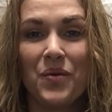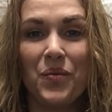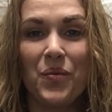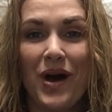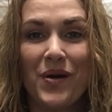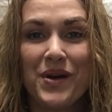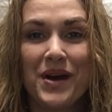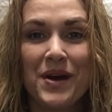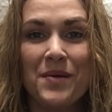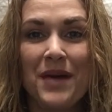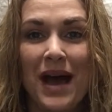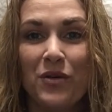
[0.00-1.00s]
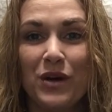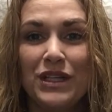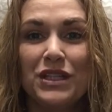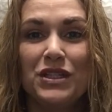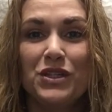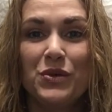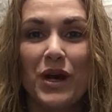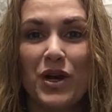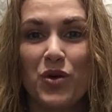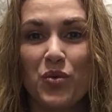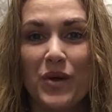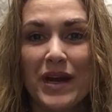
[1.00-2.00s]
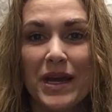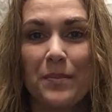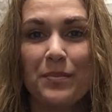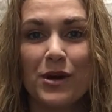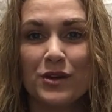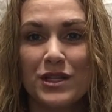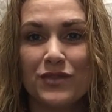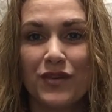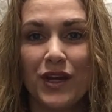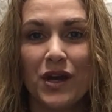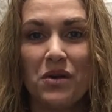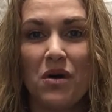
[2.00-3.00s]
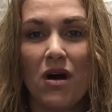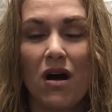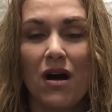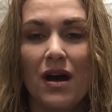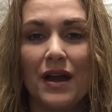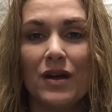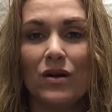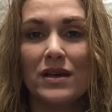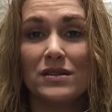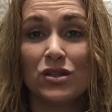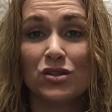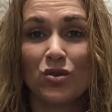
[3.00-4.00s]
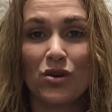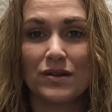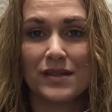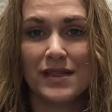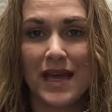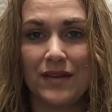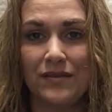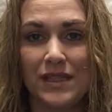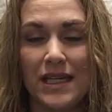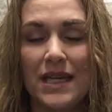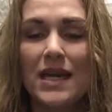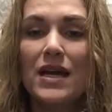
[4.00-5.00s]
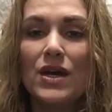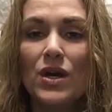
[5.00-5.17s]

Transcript: Welcome. I wanted to do a quick bonus video on essential oil safety.